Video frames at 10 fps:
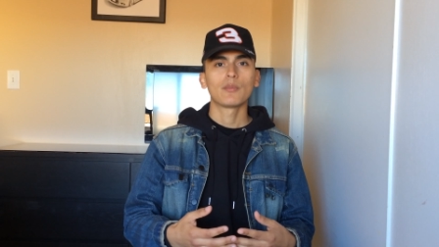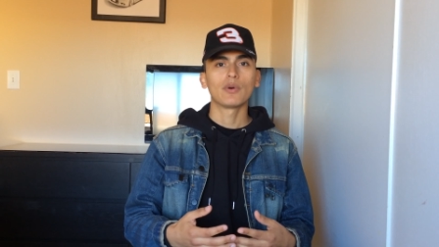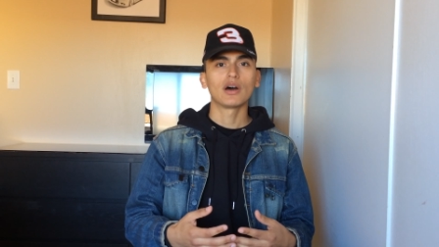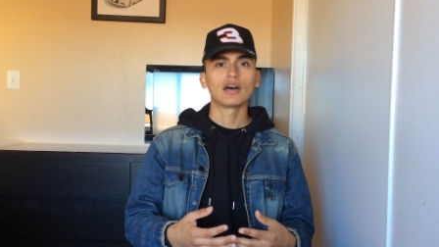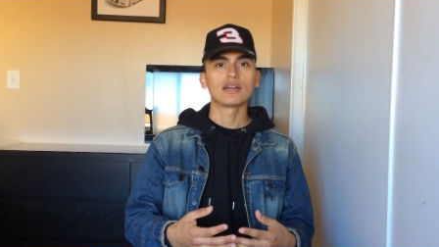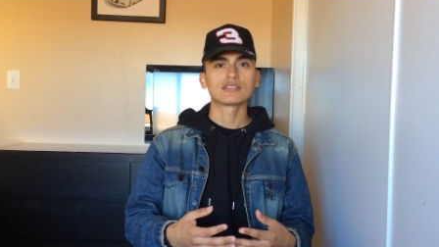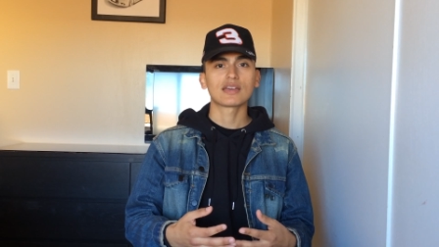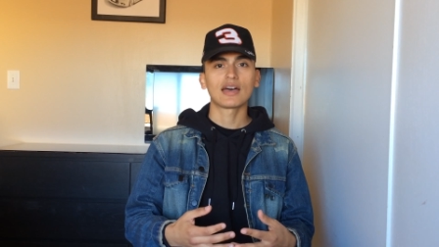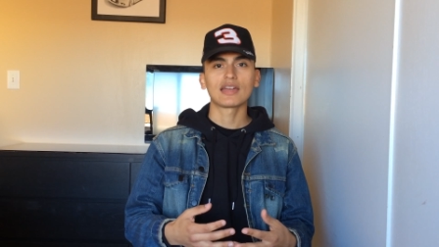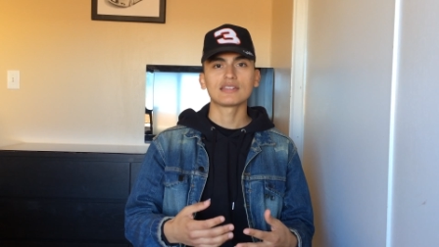but
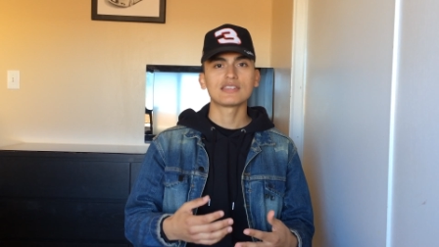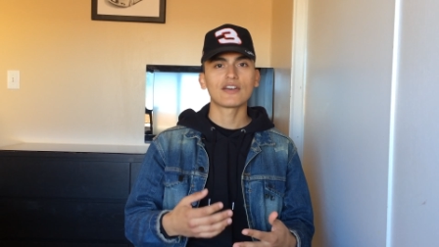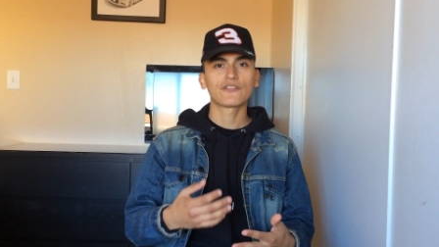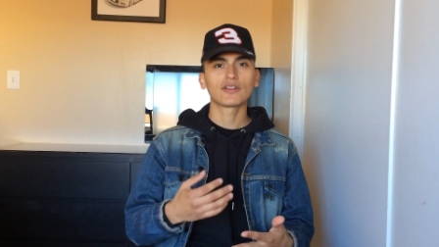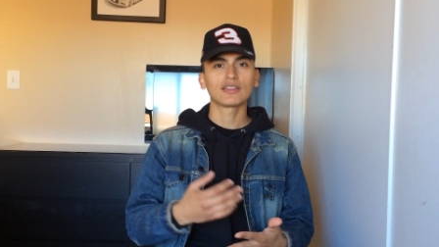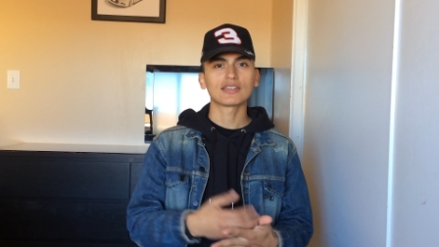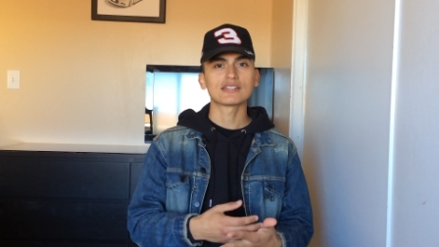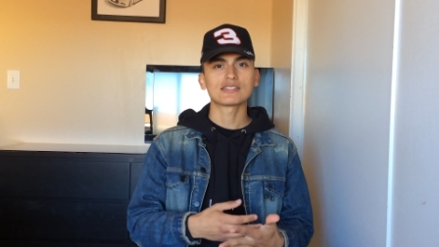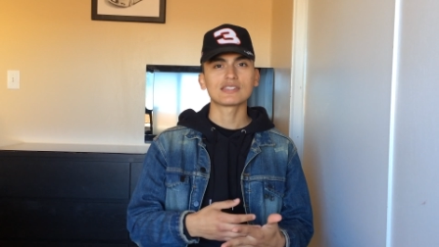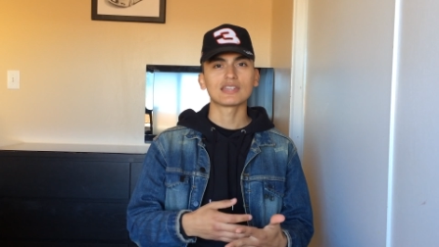I definitely
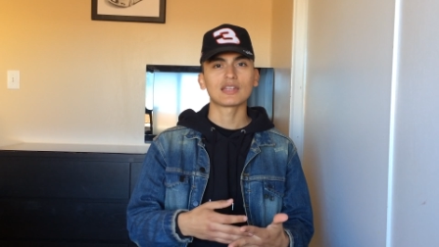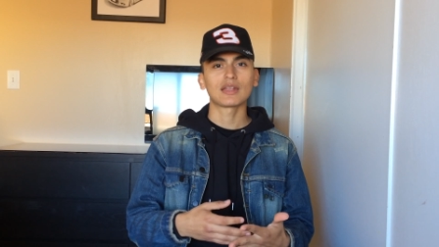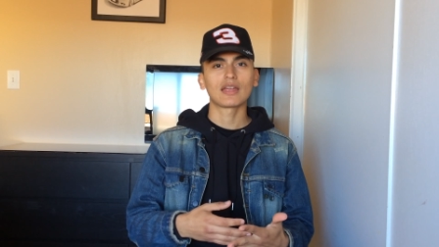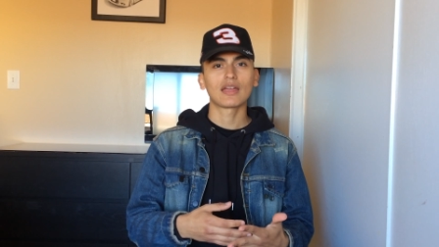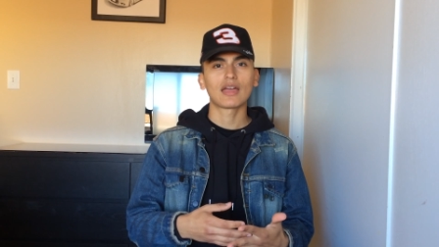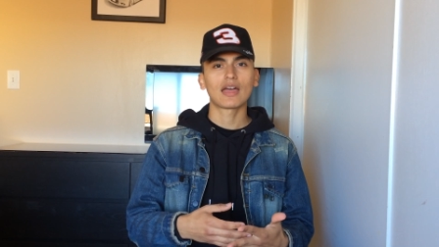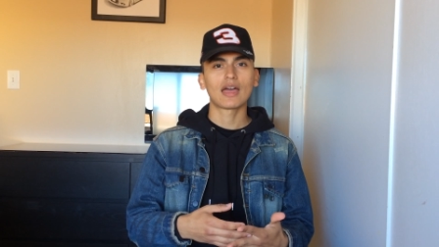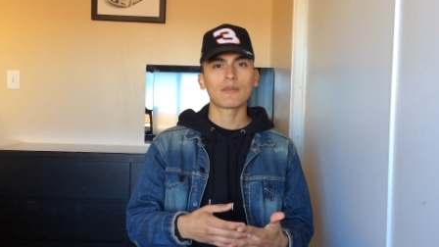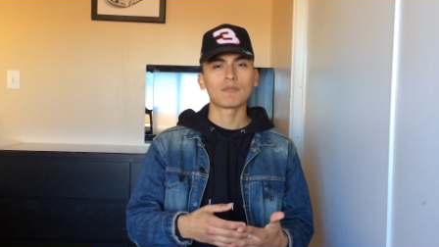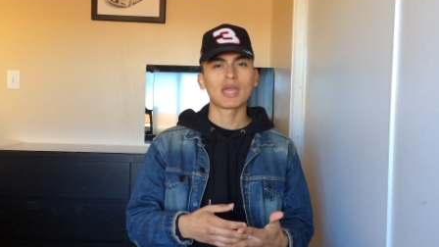can see it
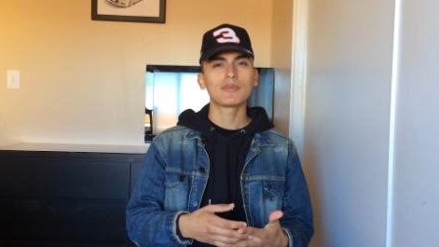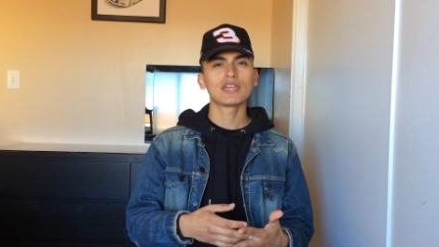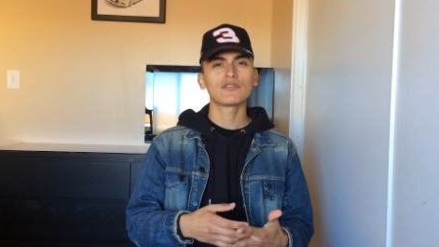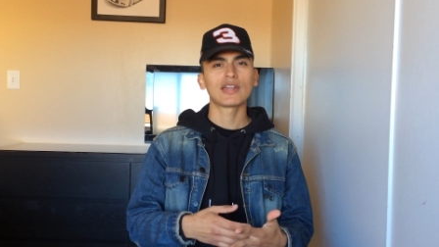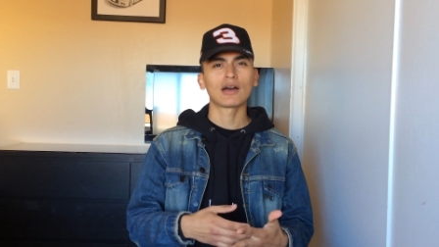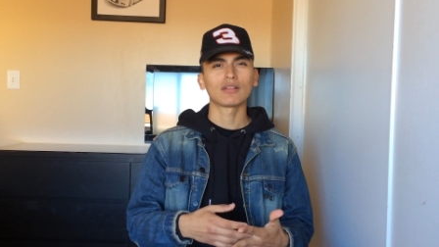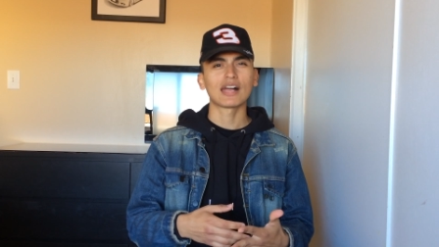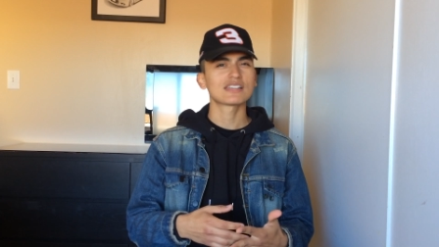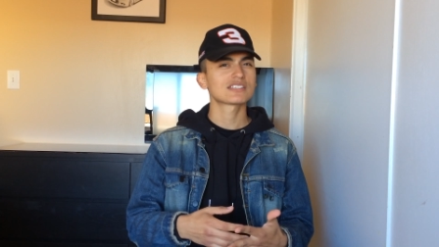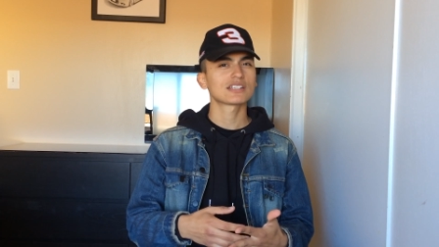maybe even
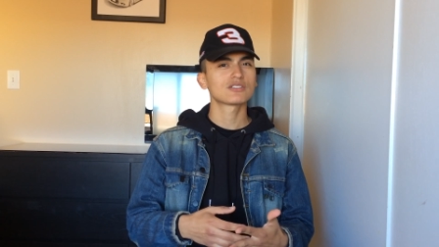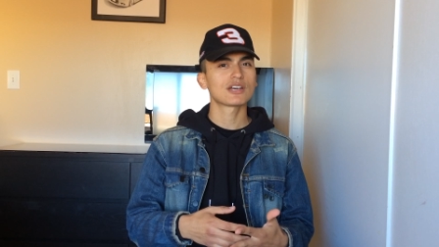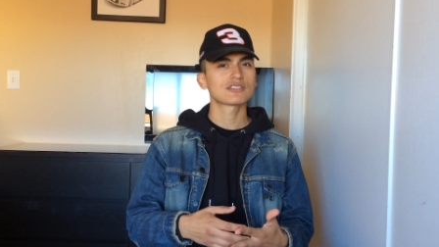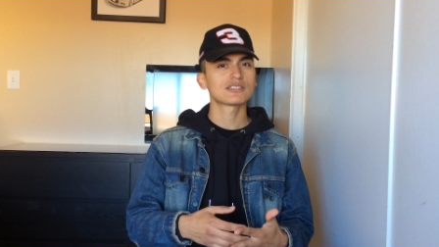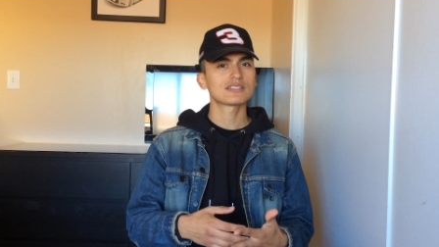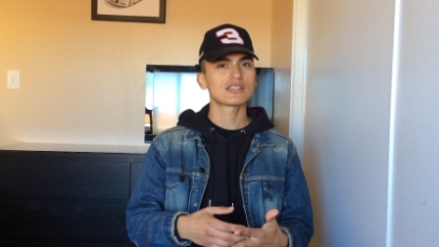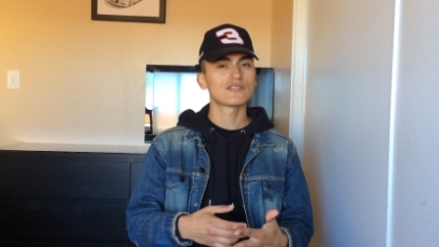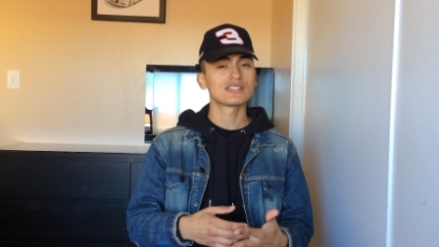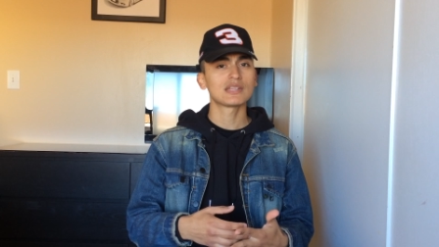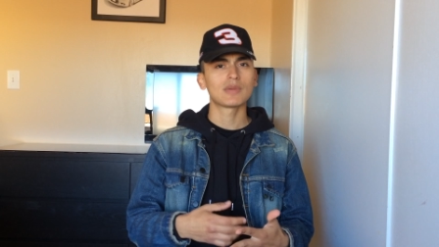outlasting
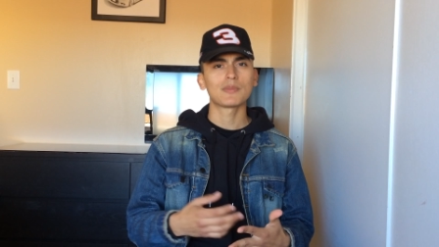2017.